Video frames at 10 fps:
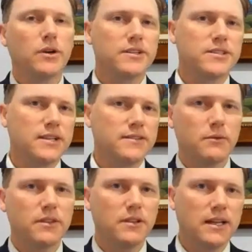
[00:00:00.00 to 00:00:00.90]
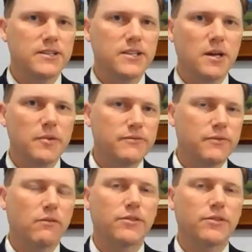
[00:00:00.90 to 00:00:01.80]
extensively with a lot of these companies for
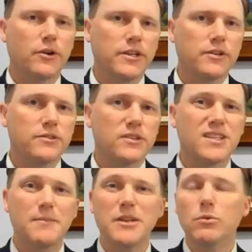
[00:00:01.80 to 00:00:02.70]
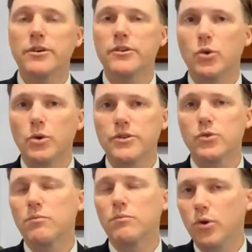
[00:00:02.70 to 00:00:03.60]
over 30 years, does not mean we're endorsed
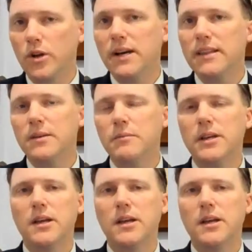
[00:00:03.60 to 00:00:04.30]
or employed by them,